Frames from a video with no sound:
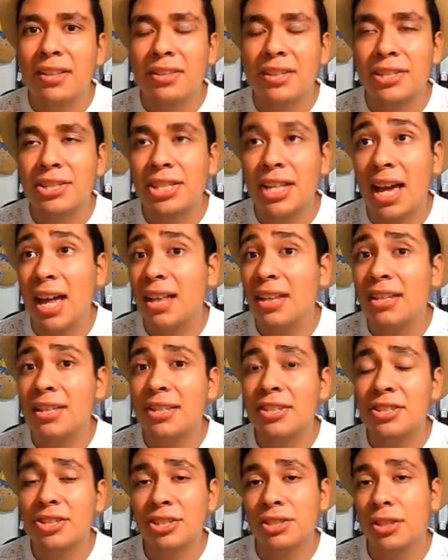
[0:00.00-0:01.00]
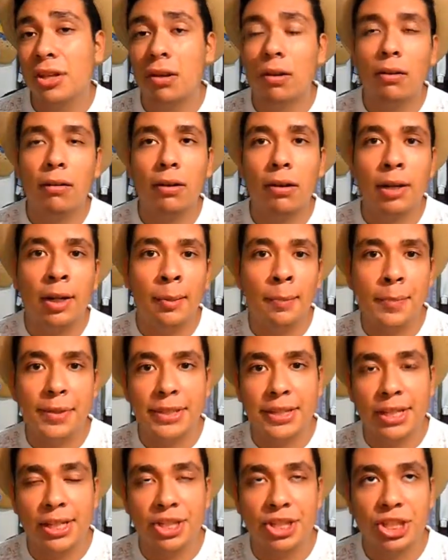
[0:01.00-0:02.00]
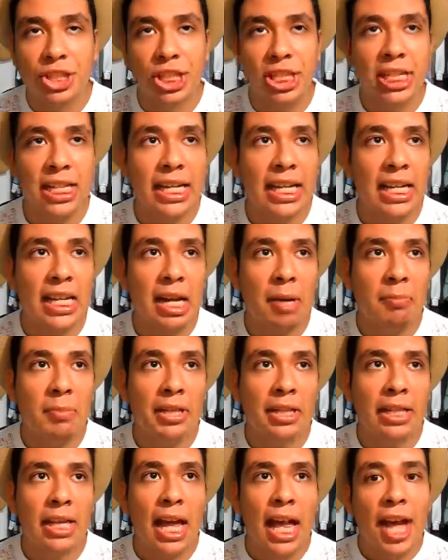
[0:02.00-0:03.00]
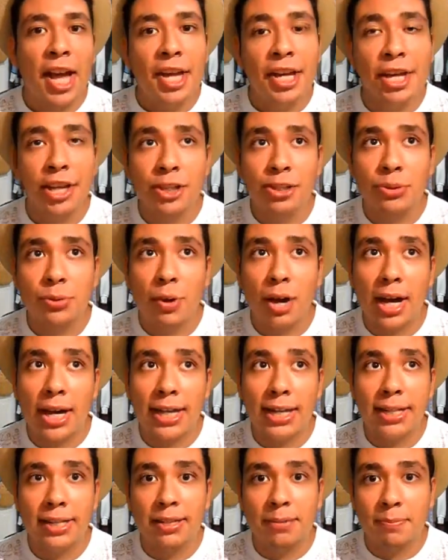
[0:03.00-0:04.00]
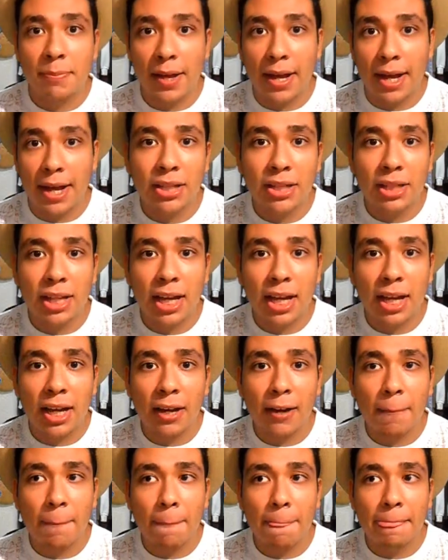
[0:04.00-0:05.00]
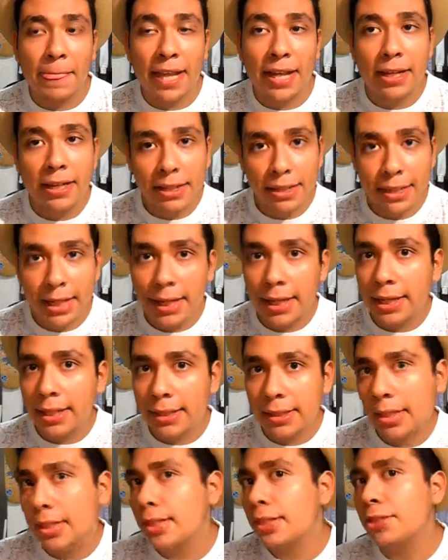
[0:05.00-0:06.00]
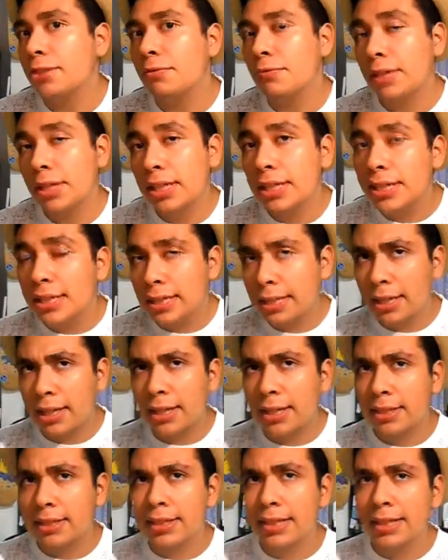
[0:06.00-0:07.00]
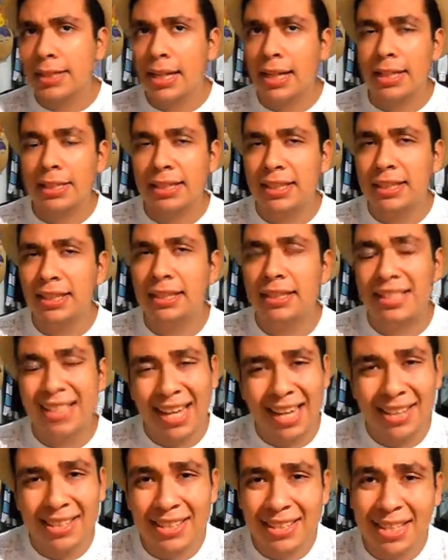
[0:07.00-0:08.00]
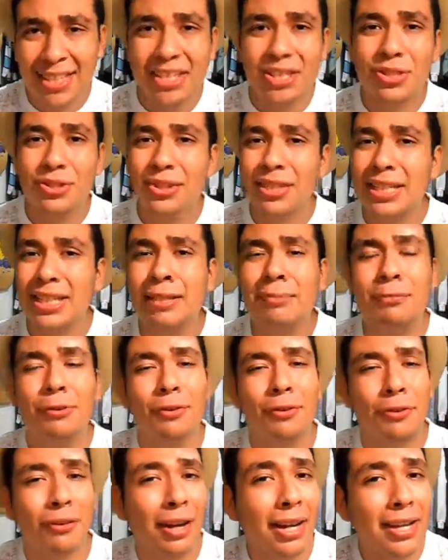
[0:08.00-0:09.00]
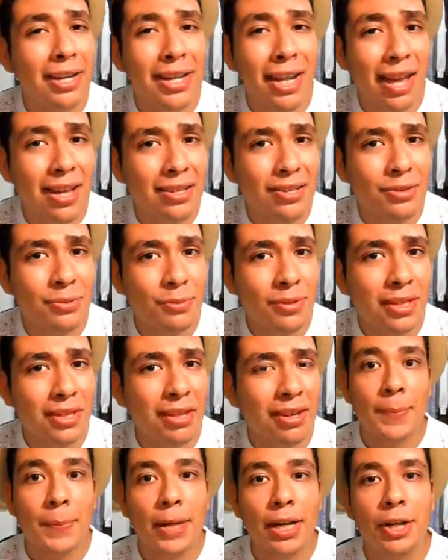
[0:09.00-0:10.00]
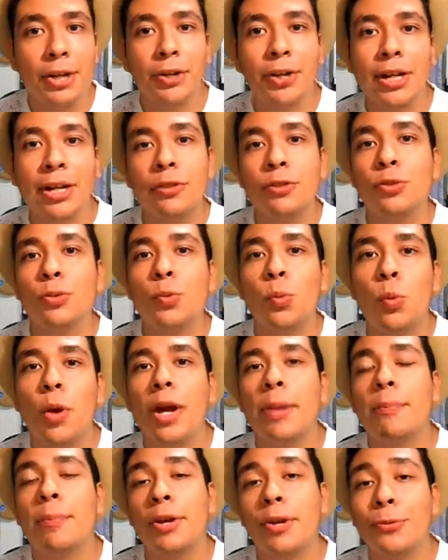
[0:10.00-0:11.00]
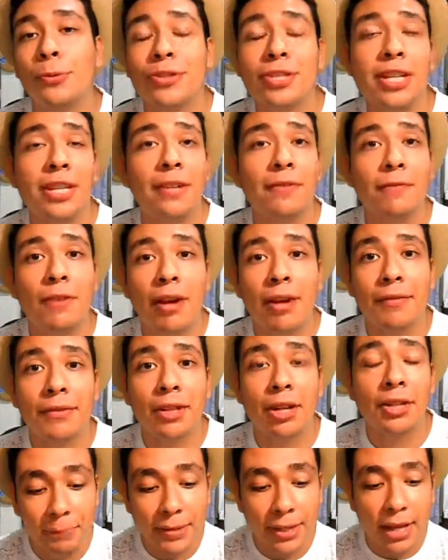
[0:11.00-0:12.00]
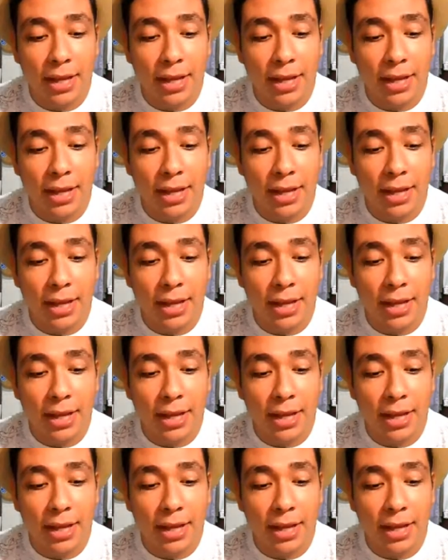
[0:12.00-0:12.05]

challenge and the whole competition. And I mean, he tried his best, like he's taking this really seriously. Like, Kelly, didn't you see him cry last week? But you can do way better with $25.